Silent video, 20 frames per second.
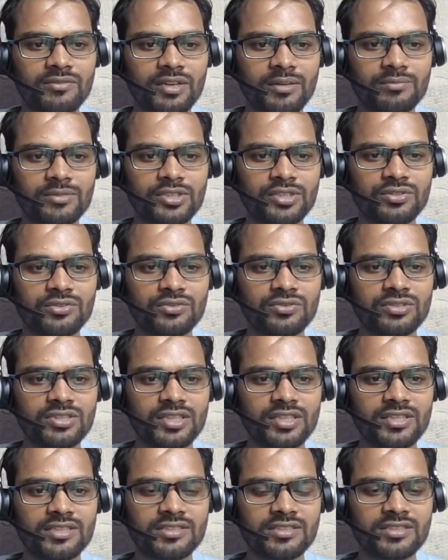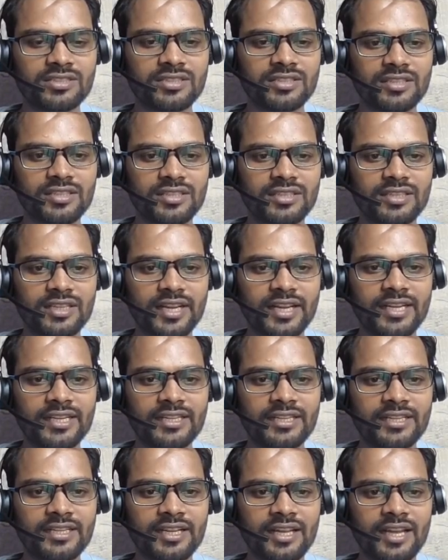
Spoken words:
from the users, right?